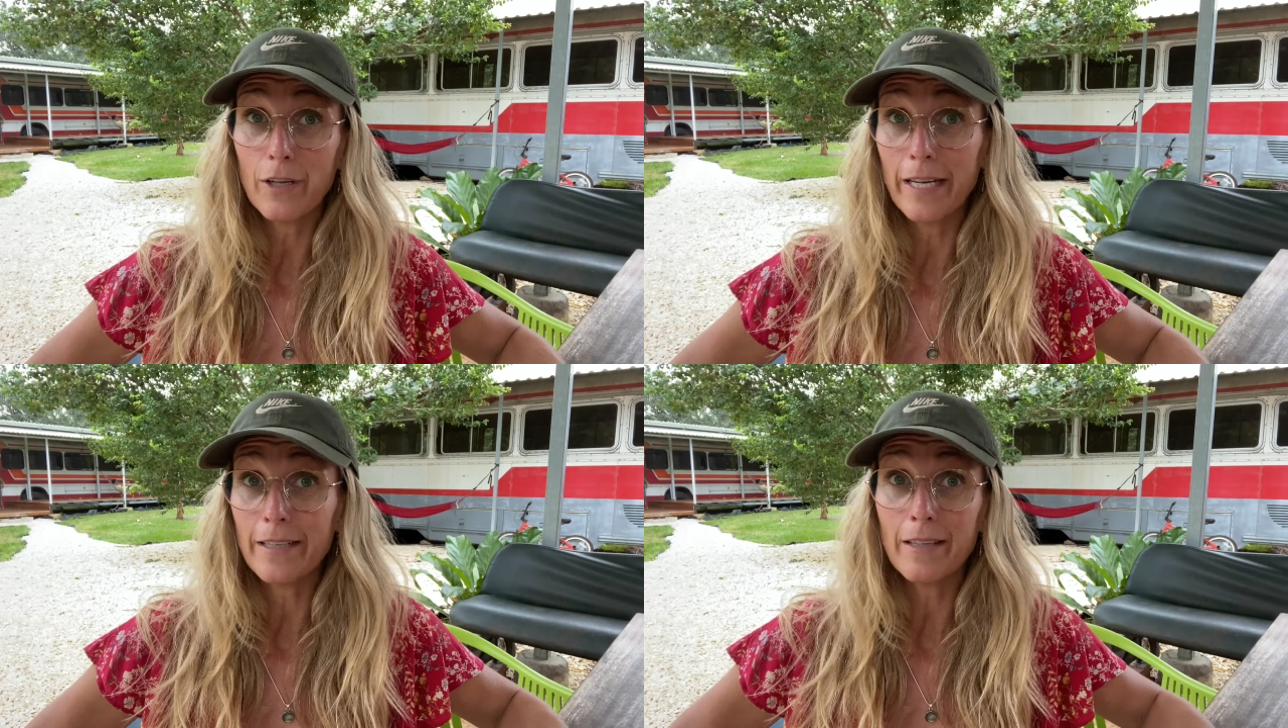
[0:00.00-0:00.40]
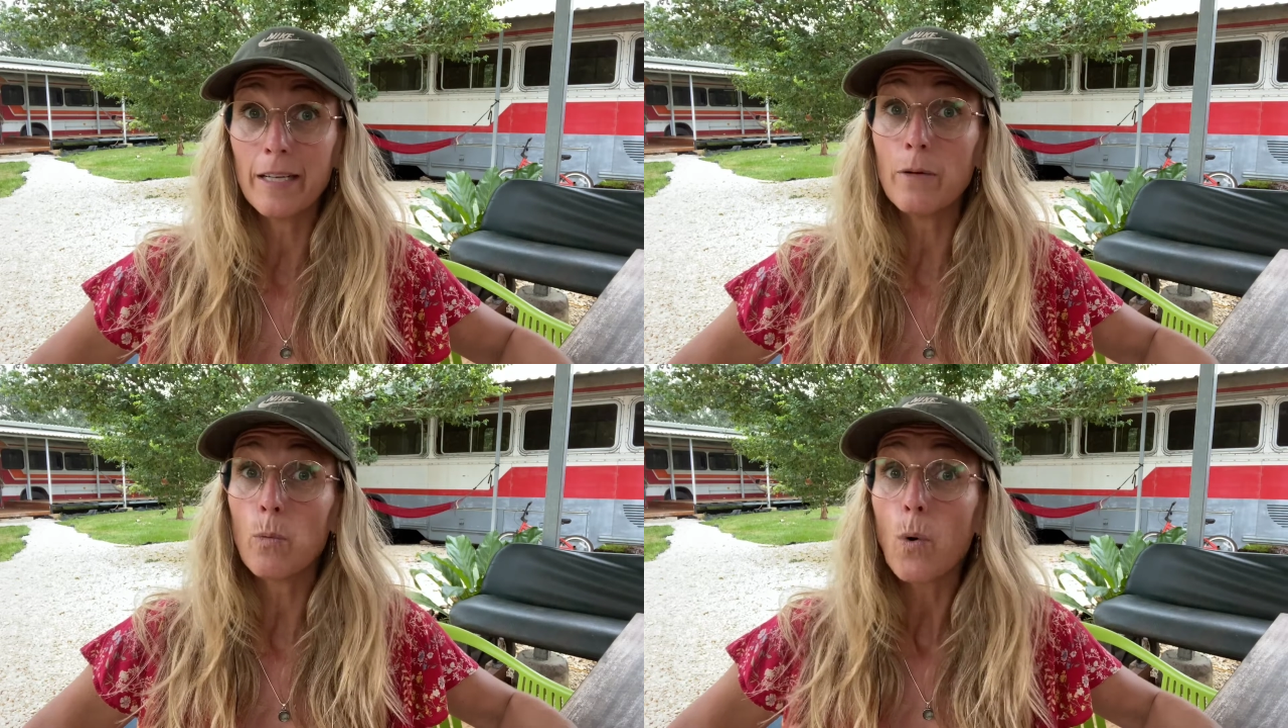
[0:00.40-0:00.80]

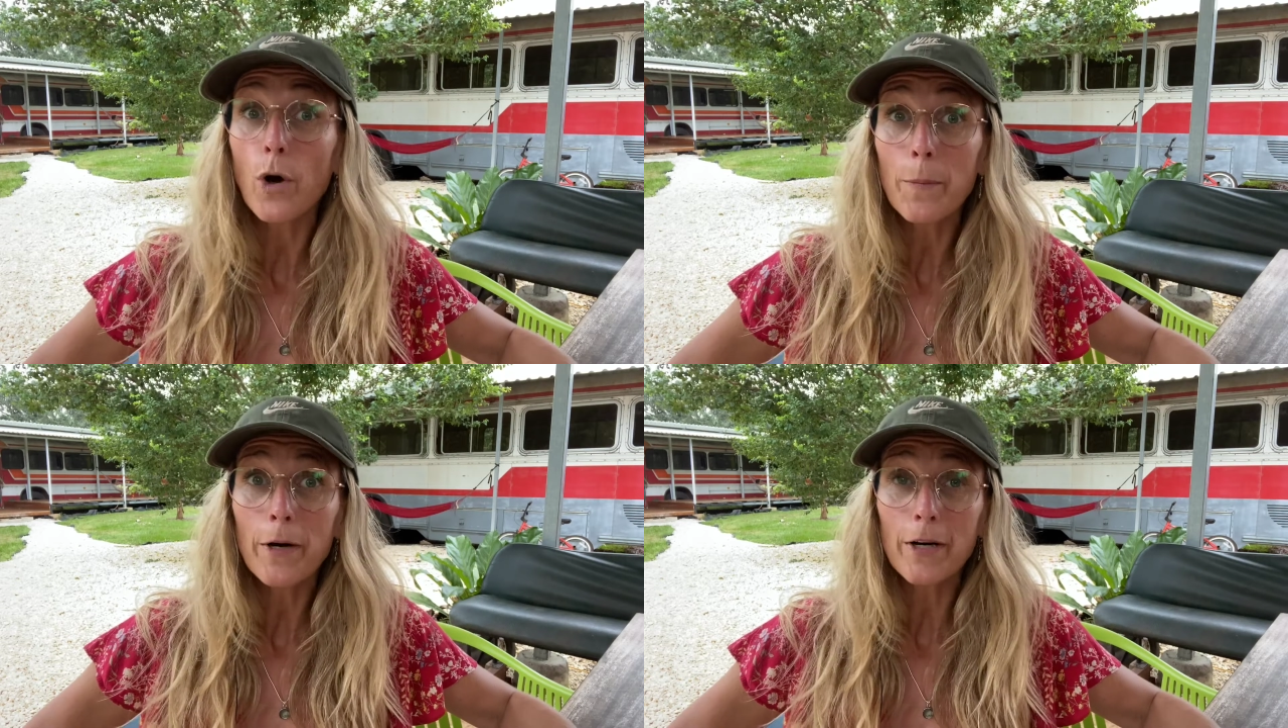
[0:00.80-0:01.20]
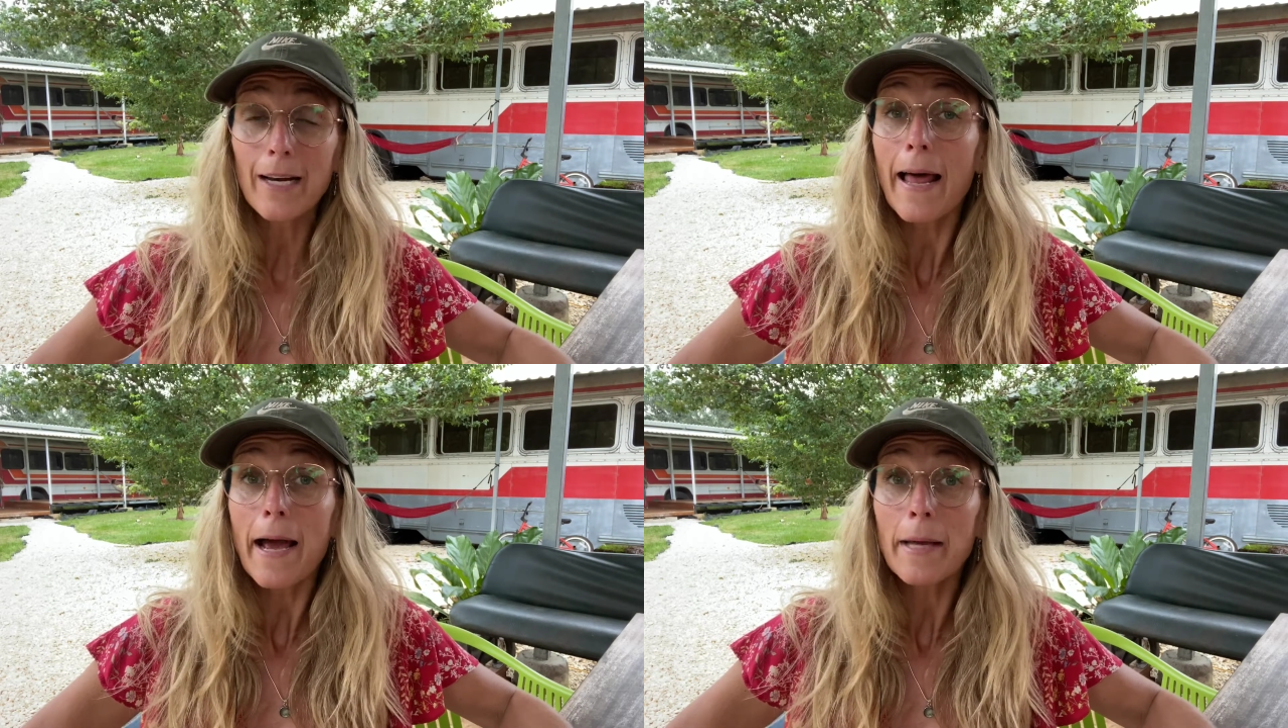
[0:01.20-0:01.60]
in a warmer
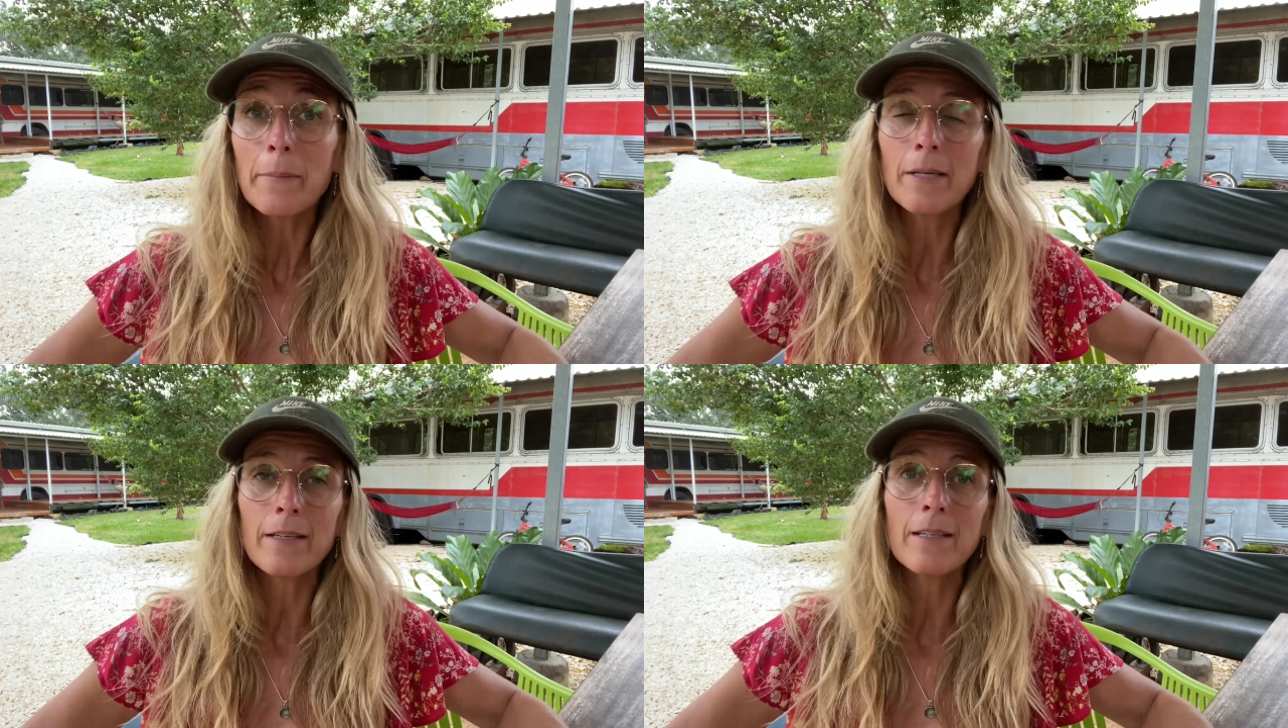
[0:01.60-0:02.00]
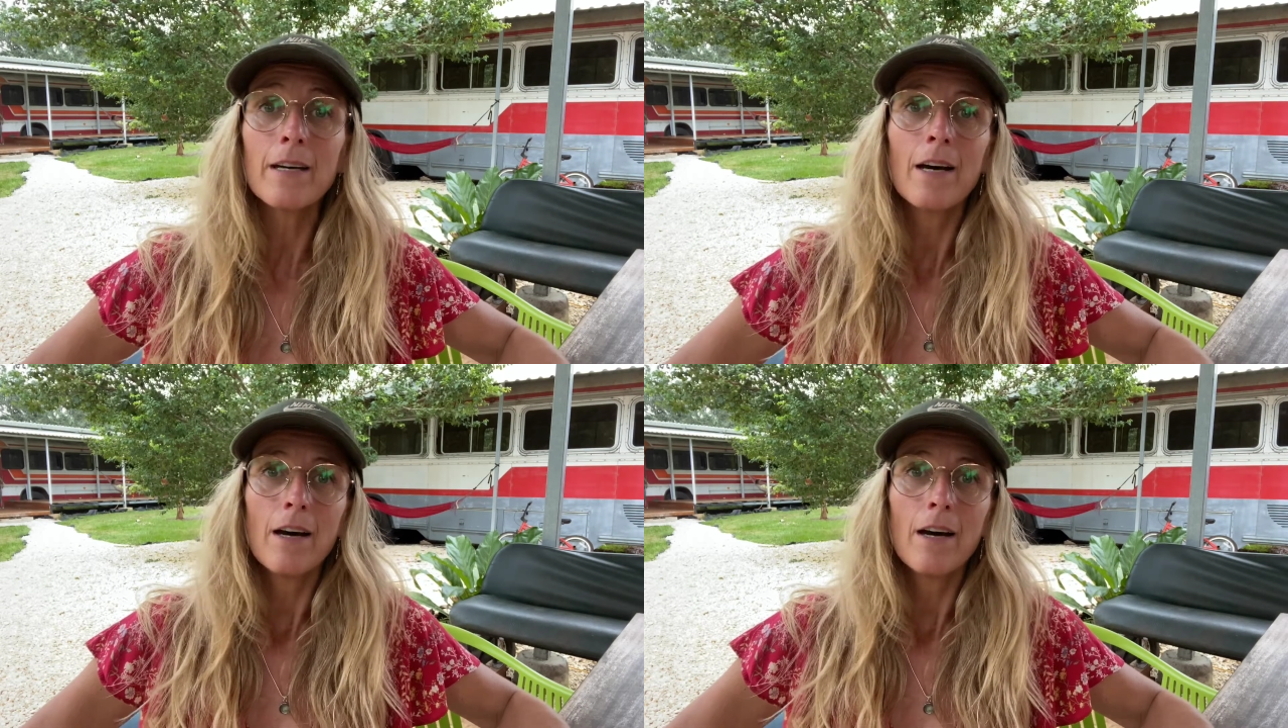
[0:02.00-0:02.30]
climate,